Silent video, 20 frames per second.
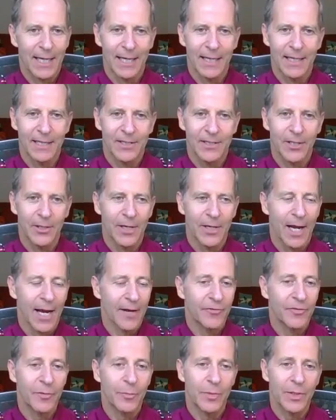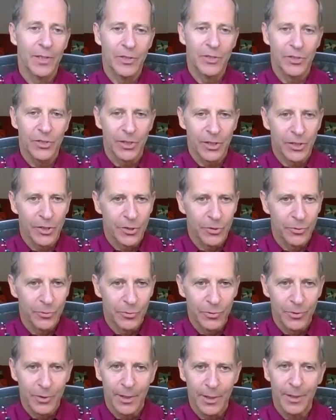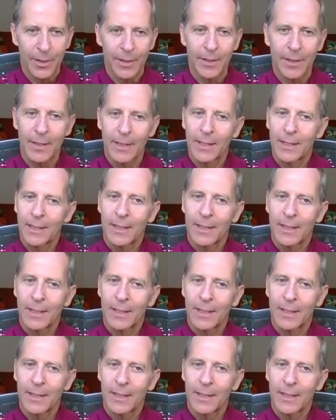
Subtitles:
And it's going to have to be secure,